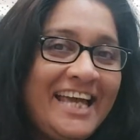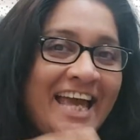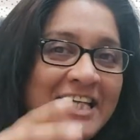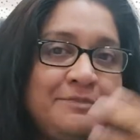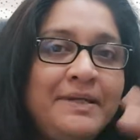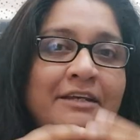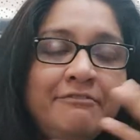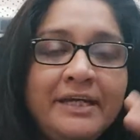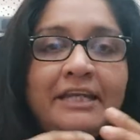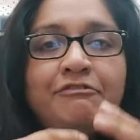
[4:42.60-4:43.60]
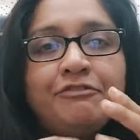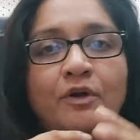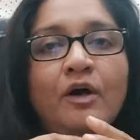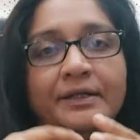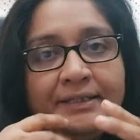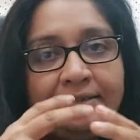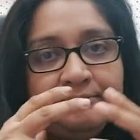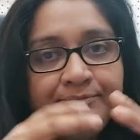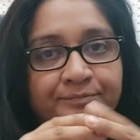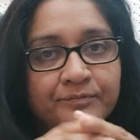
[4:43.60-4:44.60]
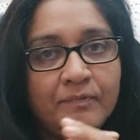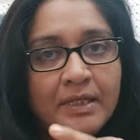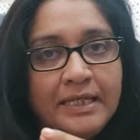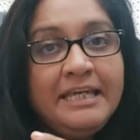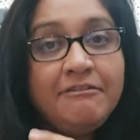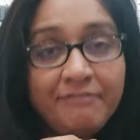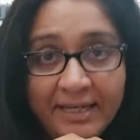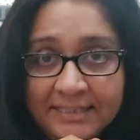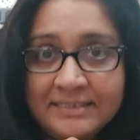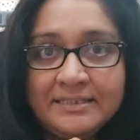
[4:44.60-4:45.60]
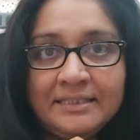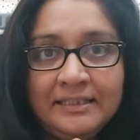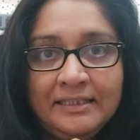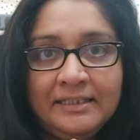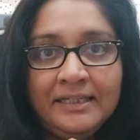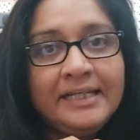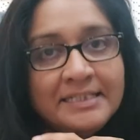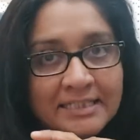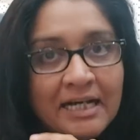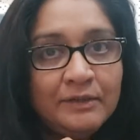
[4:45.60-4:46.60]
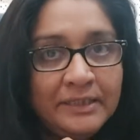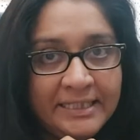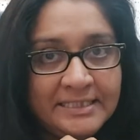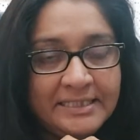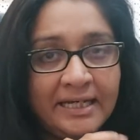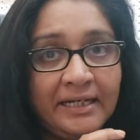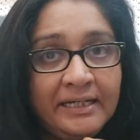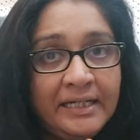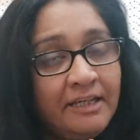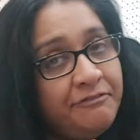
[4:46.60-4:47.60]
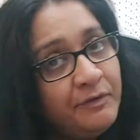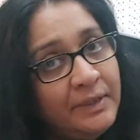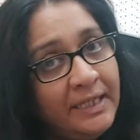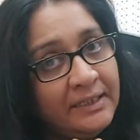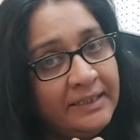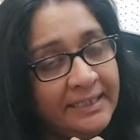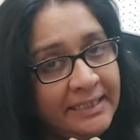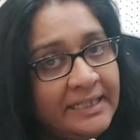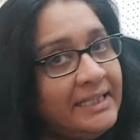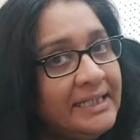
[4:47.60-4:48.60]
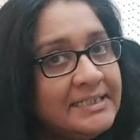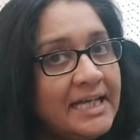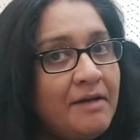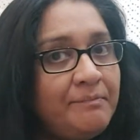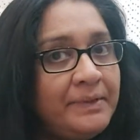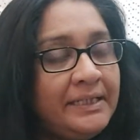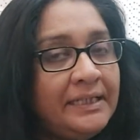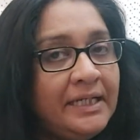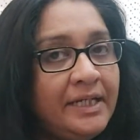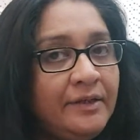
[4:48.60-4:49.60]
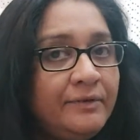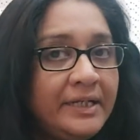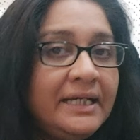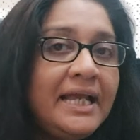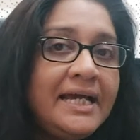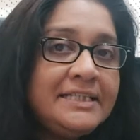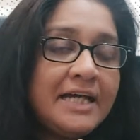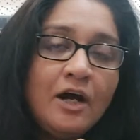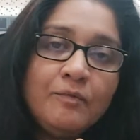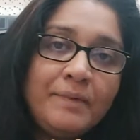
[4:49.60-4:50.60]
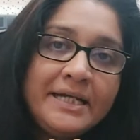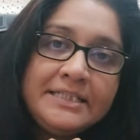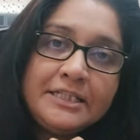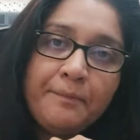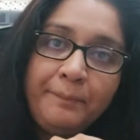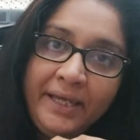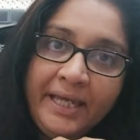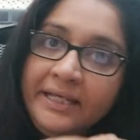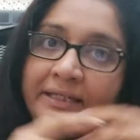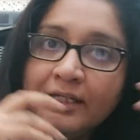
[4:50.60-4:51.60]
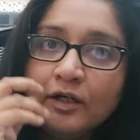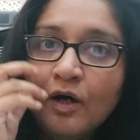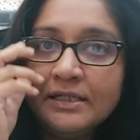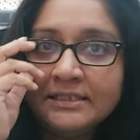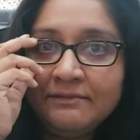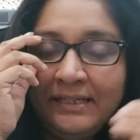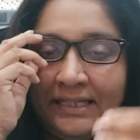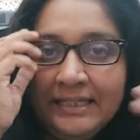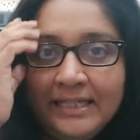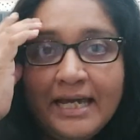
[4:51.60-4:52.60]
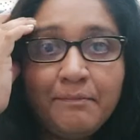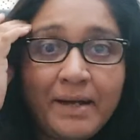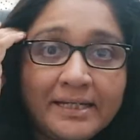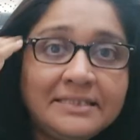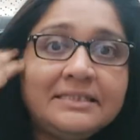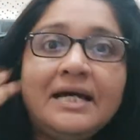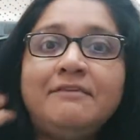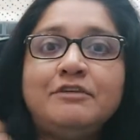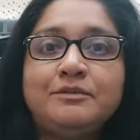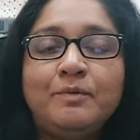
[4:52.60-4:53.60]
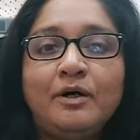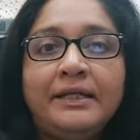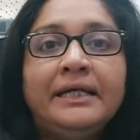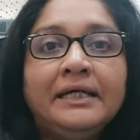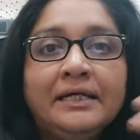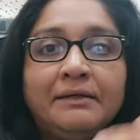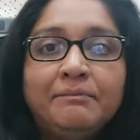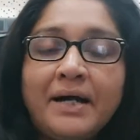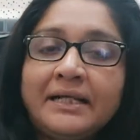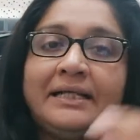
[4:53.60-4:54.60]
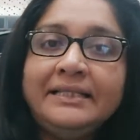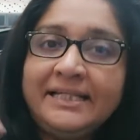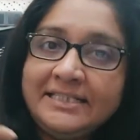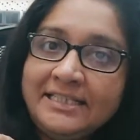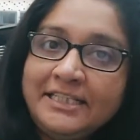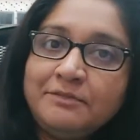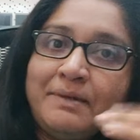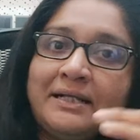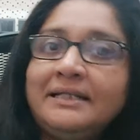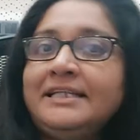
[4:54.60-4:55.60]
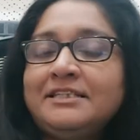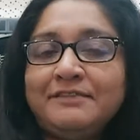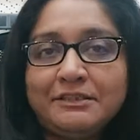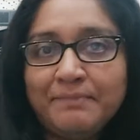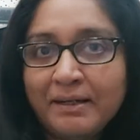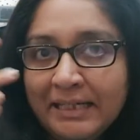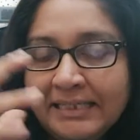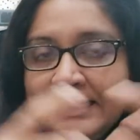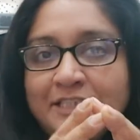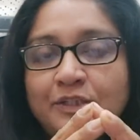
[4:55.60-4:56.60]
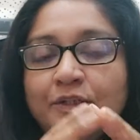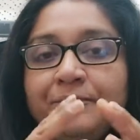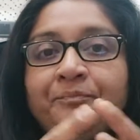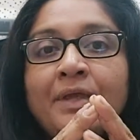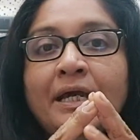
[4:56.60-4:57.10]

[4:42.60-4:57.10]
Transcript: has been a very fraught event in South Asia. If you take the Indian example, you realize how much pain it cost when India and Pakistan was born. Bangladesh, East Bangladesh, West Bangladesh, you know,